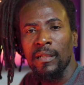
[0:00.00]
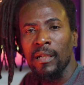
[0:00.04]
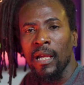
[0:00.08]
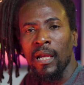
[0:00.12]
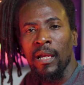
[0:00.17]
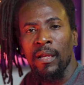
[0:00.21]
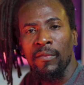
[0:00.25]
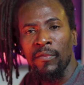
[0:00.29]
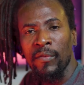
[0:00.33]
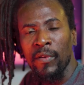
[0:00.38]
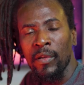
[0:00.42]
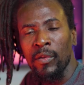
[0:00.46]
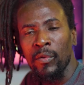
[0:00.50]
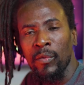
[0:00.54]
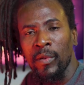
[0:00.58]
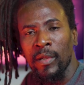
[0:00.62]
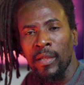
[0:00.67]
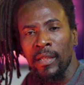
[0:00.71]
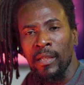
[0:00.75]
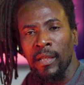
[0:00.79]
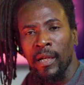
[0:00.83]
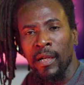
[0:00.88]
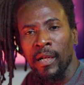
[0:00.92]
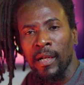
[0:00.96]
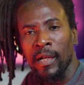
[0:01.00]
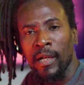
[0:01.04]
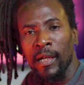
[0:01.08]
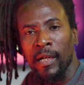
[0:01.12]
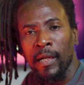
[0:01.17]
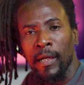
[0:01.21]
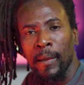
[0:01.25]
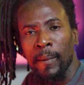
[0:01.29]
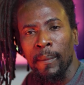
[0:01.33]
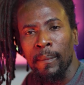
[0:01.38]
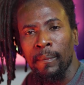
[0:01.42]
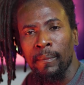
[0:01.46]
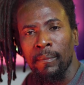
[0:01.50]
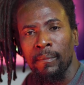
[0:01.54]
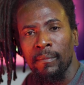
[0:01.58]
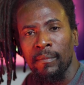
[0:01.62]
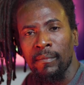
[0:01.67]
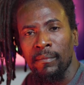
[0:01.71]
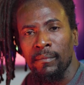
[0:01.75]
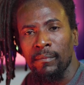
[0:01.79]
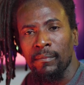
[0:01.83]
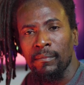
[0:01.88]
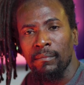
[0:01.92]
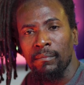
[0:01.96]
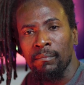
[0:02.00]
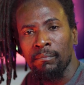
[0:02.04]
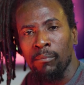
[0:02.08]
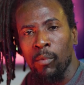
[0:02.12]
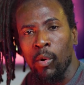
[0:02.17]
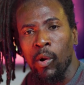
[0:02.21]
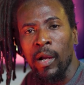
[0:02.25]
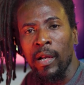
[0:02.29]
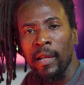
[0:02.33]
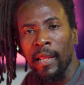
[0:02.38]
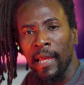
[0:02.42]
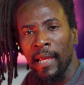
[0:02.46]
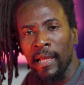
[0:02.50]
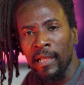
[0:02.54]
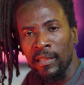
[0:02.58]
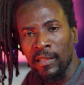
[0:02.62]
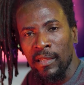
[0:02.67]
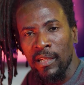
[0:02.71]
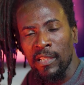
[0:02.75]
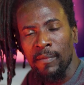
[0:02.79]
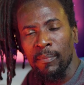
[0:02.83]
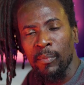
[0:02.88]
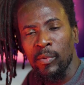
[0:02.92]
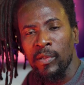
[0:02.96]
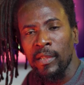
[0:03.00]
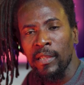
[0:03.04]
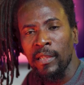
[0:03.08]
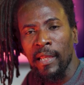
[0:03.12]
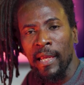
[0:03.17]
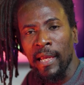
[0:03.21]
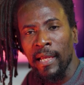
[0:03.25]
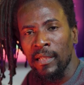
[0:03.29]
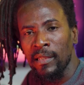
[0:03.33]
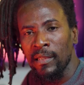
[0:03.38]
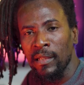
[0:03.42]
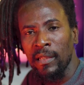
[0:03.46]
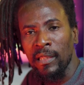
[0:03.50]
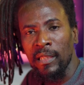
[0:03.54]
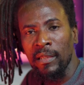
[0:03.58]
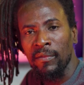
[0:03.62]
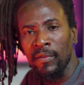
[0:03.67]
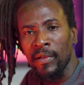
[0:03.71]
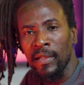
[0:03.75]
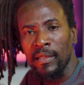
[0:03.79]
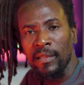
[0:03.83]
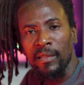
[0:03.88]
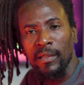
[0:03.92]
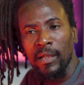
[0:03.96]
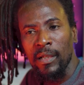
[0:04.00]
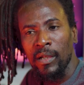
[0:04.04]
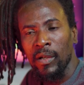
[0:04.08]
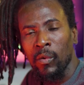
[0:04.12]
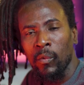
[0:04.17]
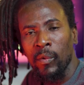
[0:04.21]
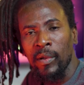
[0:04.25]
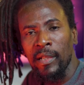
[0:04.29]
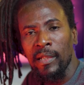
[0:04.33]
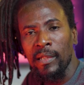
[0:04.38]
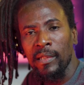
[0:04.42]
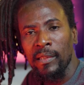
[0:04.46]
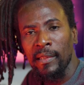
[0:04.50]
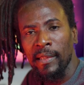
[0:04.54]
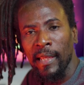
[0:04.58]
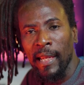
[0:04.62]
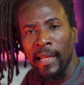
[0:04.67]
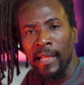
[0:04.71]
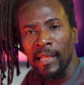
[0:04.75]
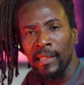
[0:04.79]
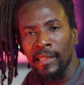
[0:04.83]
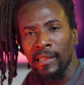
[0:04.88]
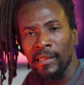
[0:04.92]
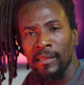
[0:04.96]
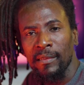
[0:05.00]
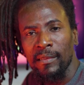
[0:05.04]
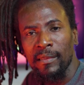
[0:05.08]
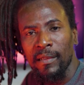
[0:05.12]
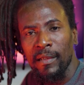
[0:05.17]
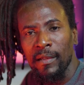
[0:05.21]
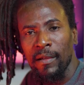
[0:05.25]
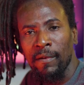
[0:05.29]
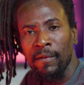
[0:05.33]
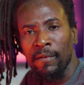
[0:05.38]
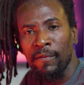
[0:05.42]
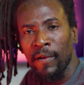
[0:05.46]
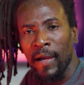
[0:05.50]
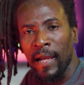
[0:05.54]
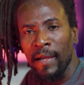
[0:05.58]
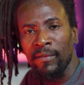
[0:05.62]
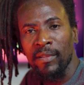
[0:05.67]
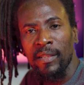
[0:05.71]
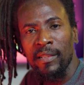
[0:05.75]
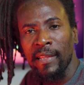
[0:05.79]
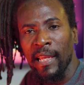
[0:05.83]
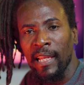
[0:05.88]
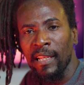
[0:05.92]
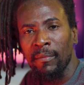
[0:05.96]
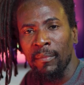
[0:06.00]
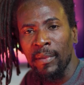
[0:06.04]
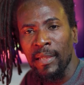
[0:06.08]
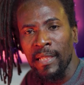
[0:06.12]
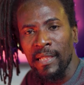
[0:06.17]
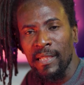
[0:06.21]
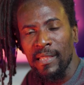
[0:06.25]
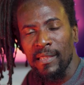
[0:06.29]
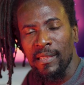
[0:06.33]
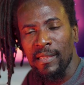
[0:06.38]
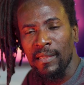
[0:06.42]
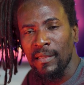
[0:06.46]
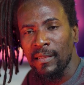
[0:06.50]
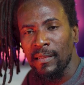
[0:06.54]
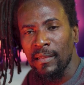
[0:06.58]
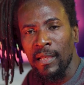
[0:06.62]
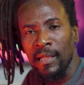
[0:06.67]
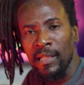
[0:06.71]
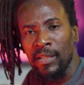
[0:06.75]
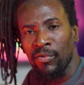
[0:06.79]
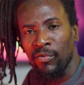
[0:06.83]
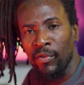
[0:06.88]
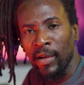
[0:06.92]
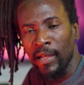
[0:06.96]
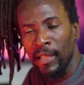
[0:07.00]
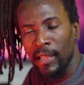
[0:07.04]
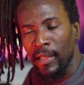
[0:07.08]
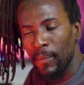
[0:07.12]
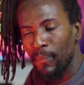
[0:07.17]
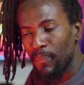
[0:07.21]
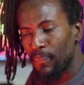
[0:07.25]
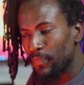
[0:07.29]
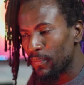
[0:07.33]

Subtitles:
If you're doing boiled eggs, you just put in the eggs, leave it. Within 5 to 10 minutes, it's ready.